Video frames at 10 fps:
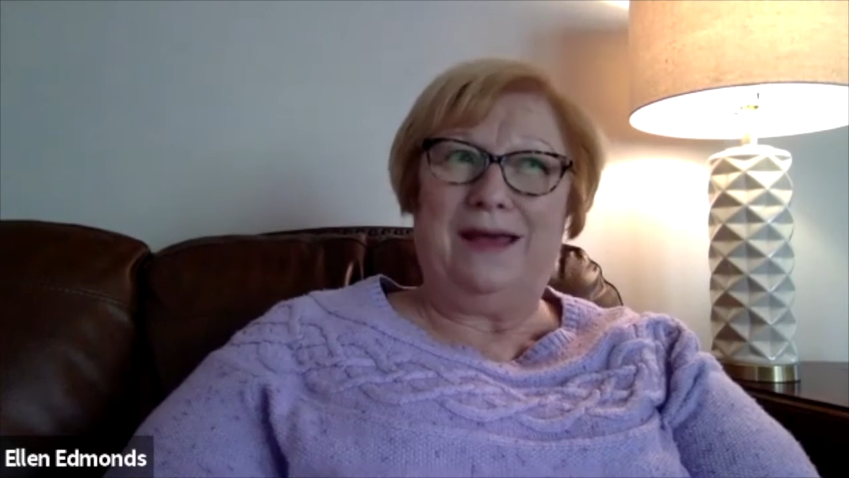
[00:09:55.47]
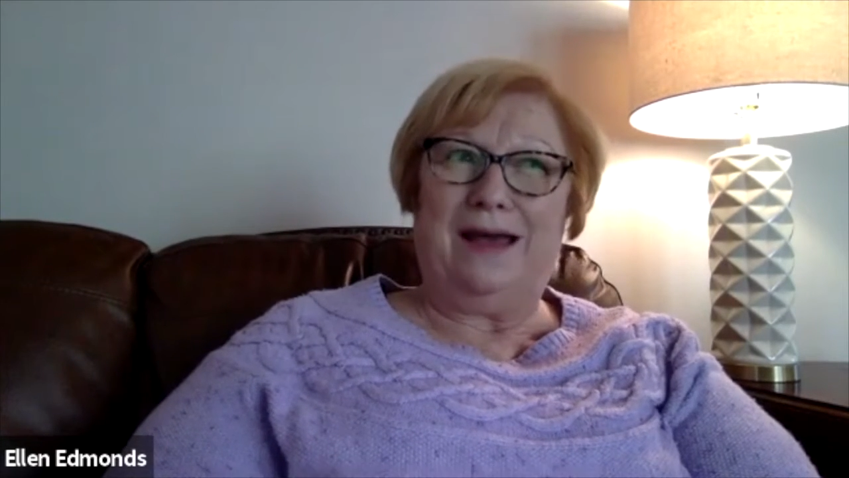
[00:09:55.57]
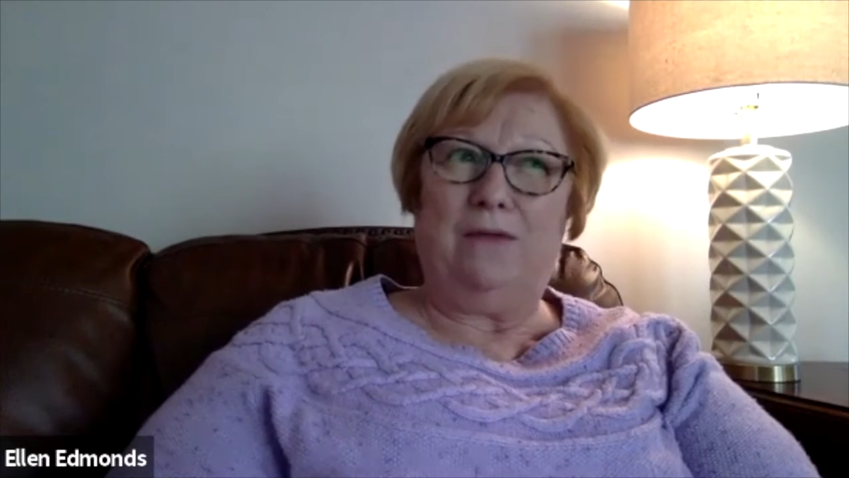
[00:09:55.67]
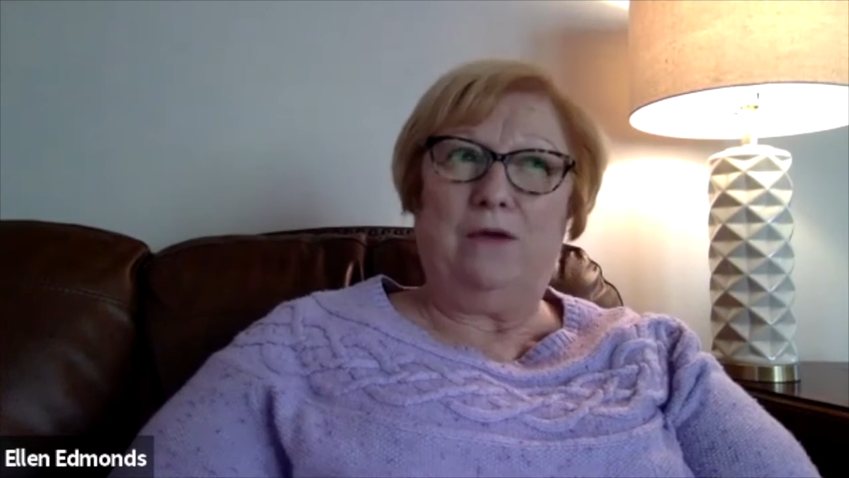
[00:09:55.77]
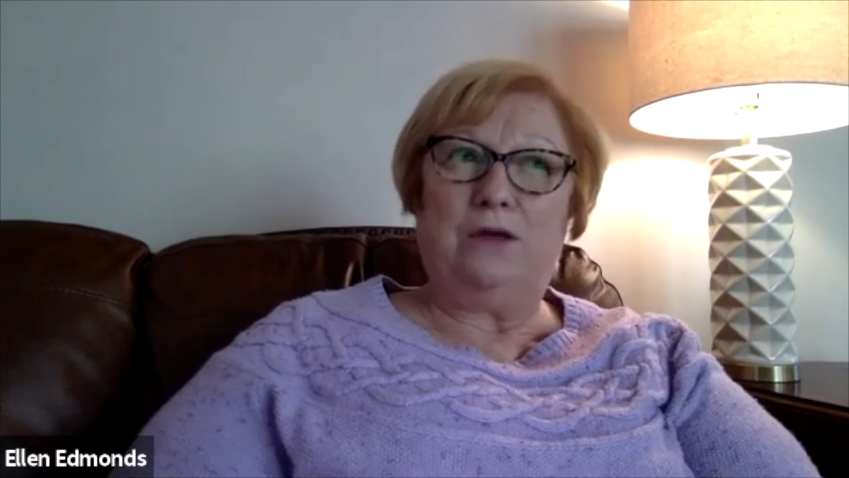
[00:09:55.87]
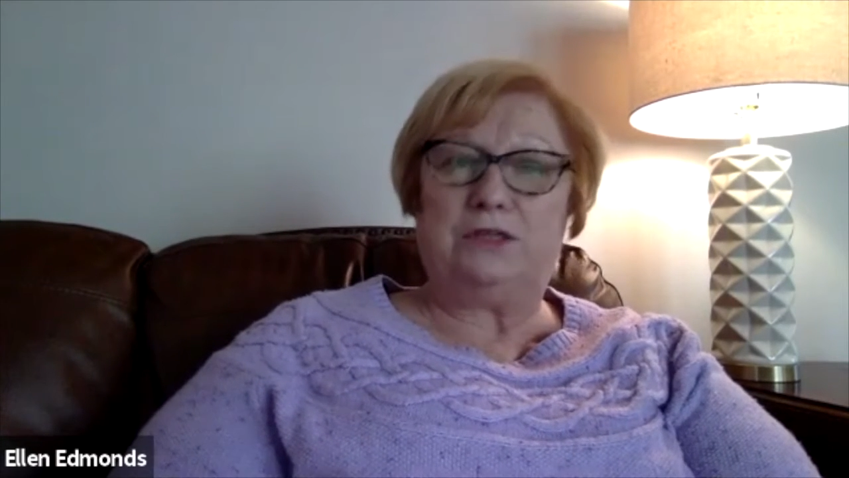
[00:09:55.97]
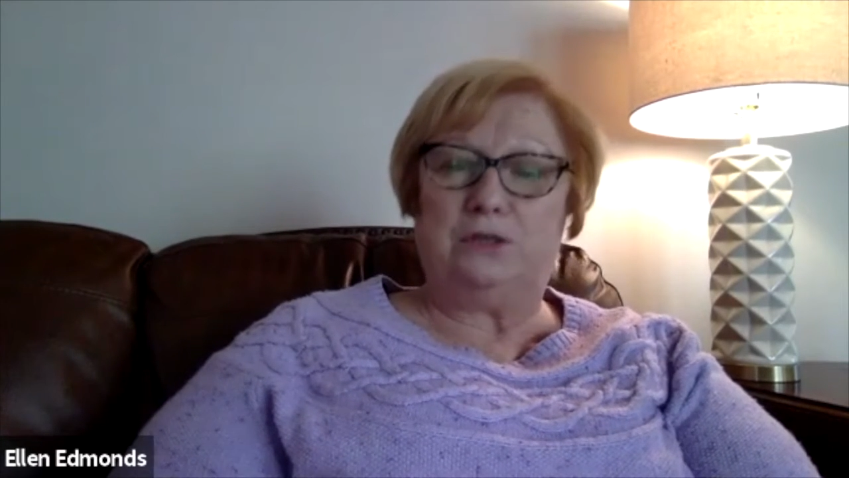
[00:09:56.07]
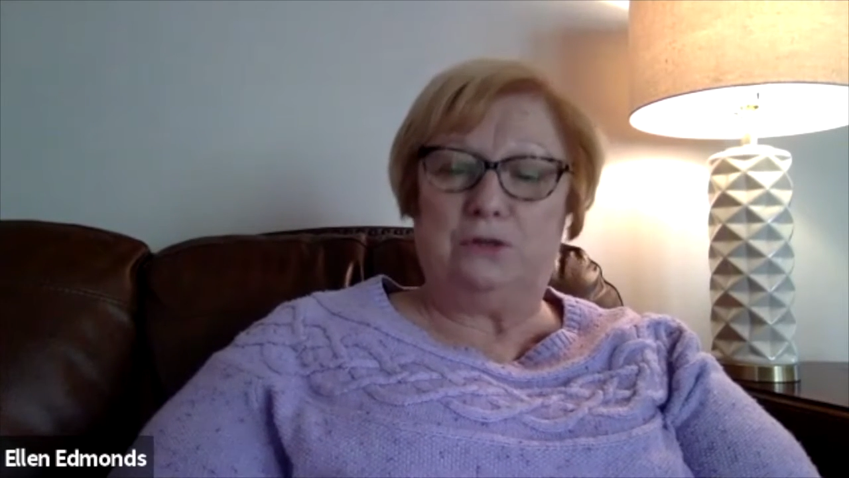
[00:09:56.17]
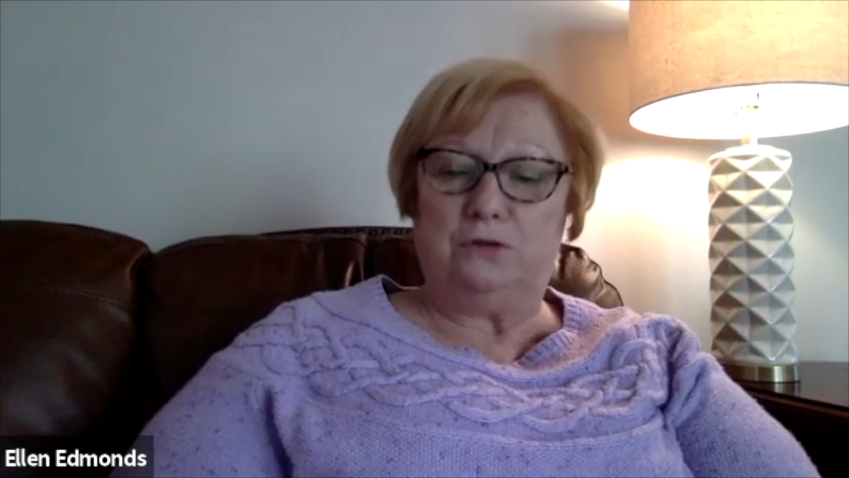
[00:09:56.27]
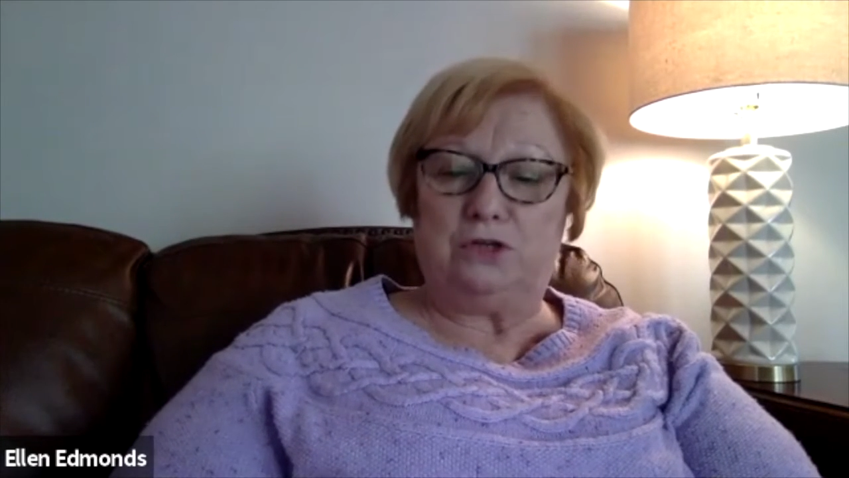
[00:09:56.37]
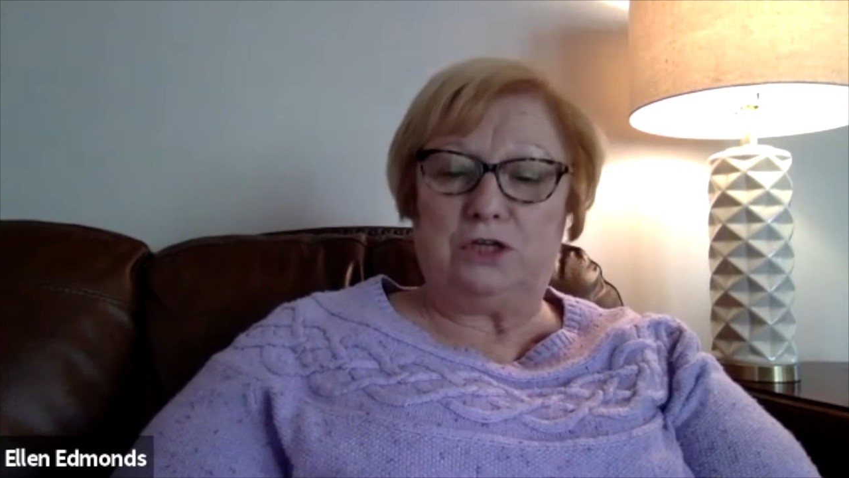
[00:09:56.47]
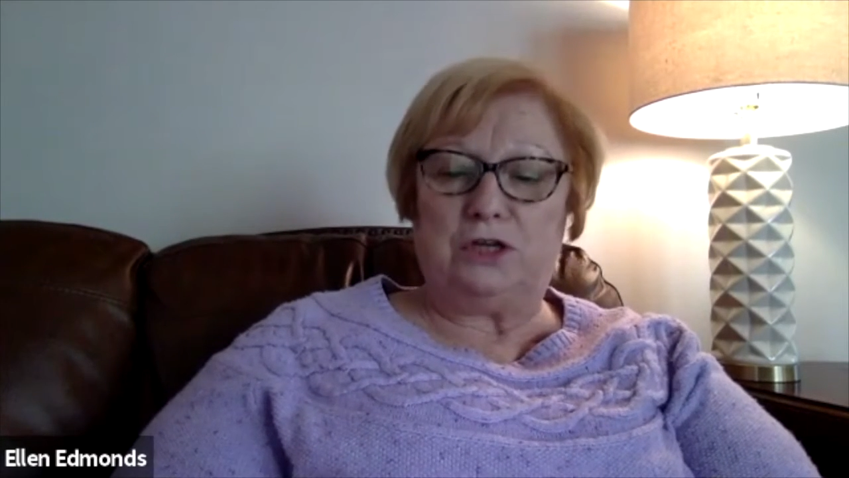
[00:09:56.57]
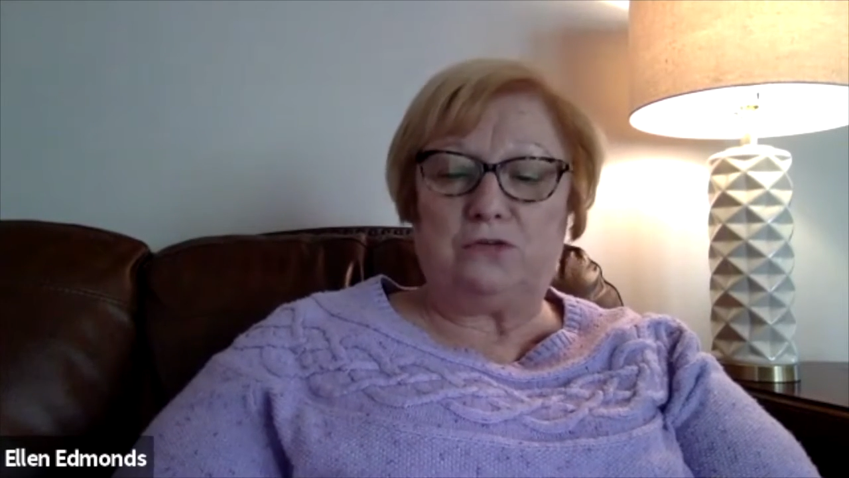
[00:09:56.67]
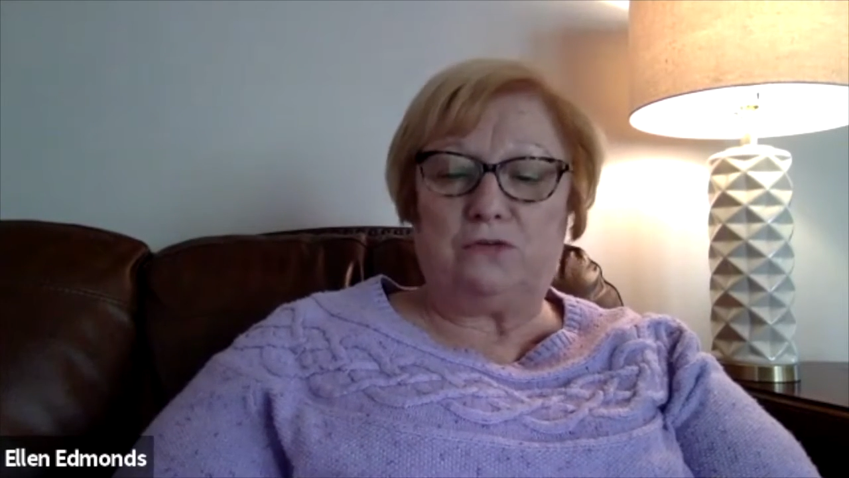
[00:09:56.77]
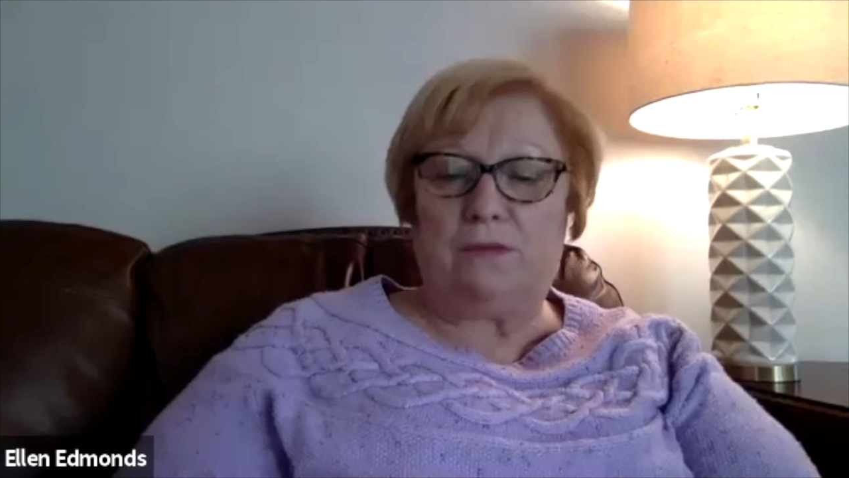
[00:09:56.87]
I want to
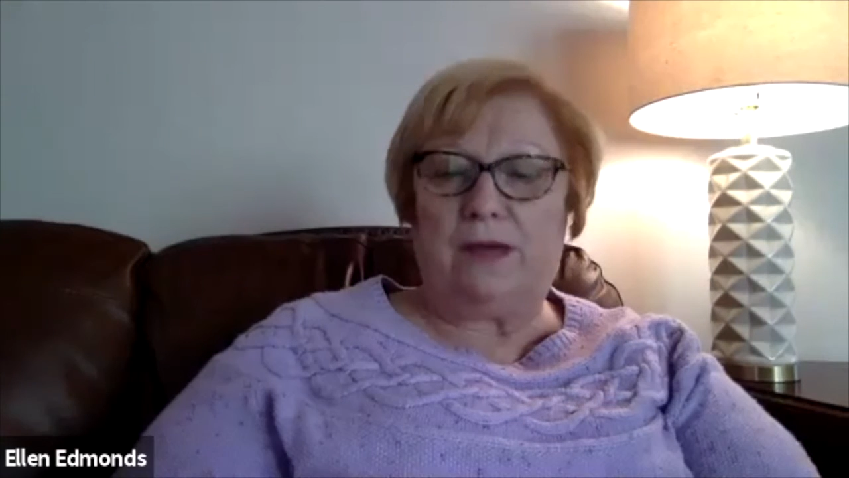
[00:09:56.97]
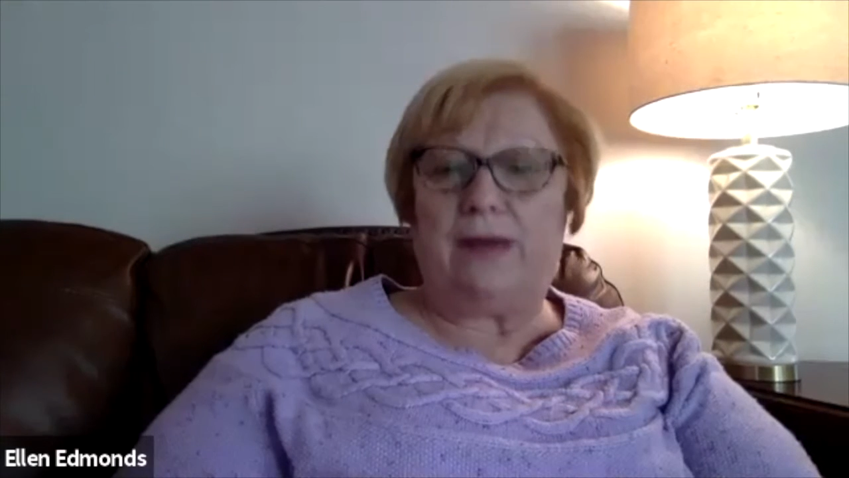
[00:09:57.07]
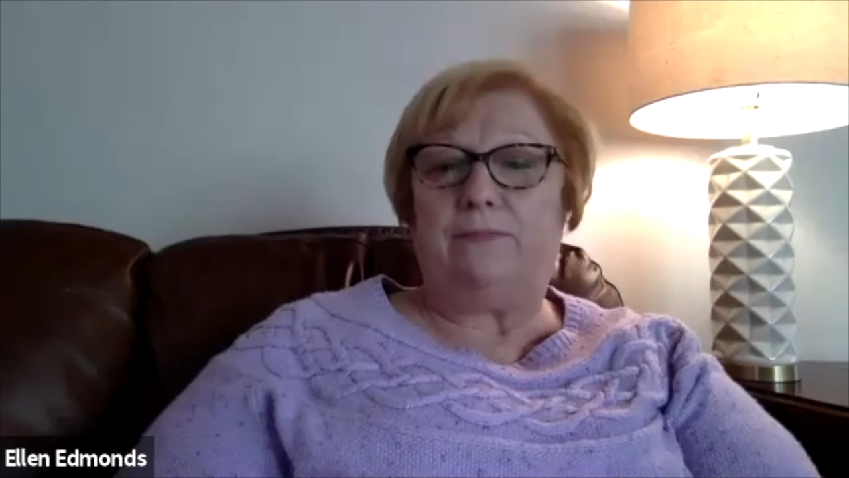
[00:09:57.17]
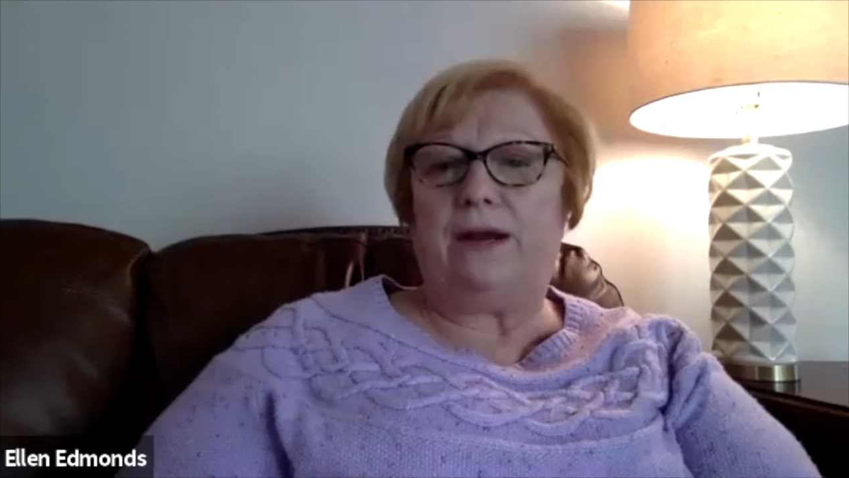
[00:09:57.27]
just remind